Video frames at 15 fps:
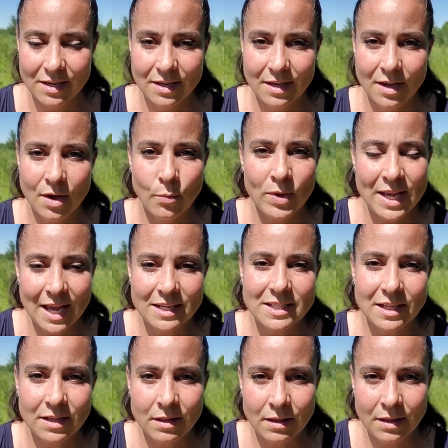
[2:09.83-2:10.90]
And we get
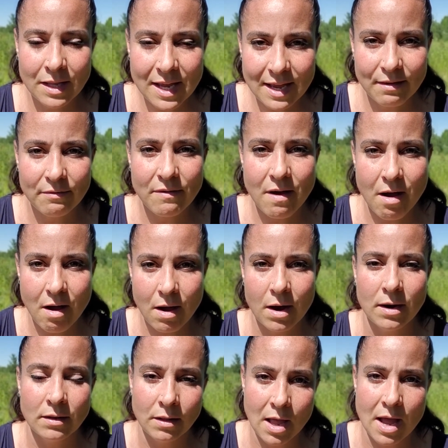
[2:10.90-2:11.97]
to live
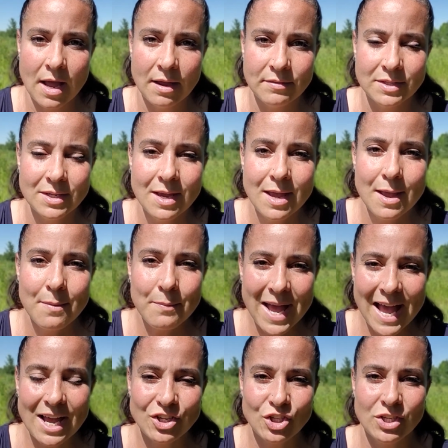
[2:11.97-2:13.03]
our lives
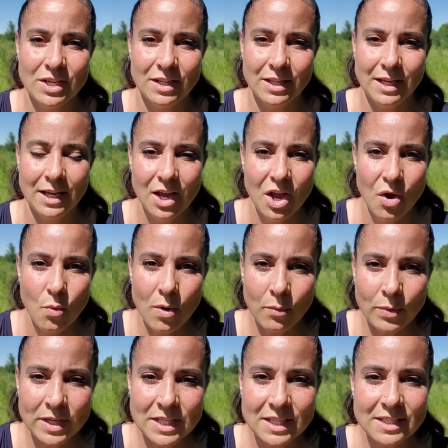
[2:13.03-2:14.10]
passionately when
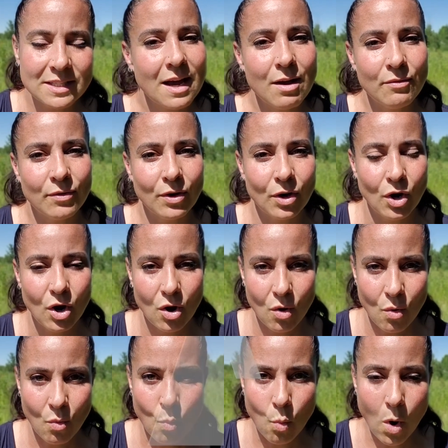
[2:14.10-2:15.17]
we discover
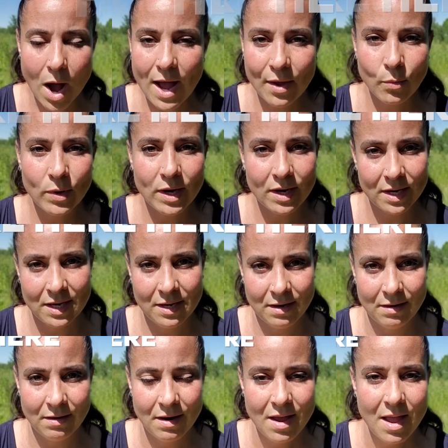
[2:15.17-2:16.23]
why we're
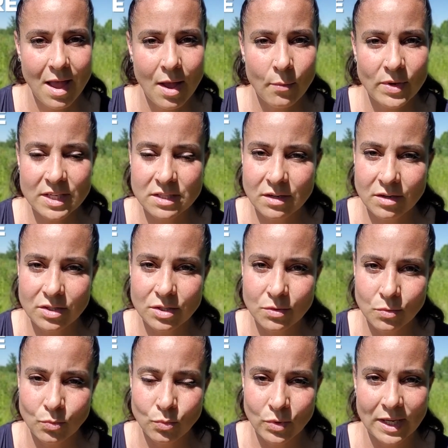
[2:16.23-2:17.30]
here and we start to
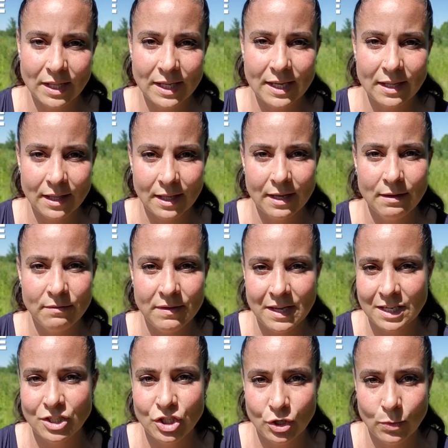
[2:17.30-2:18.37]
really live
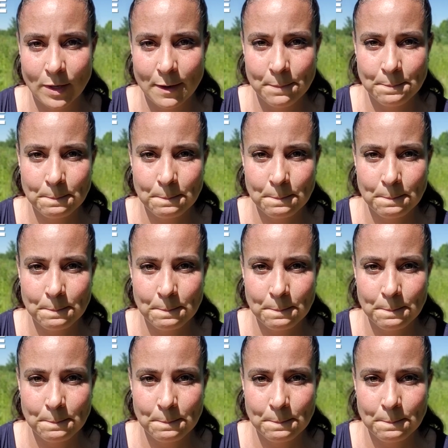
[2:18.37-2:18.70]
into it.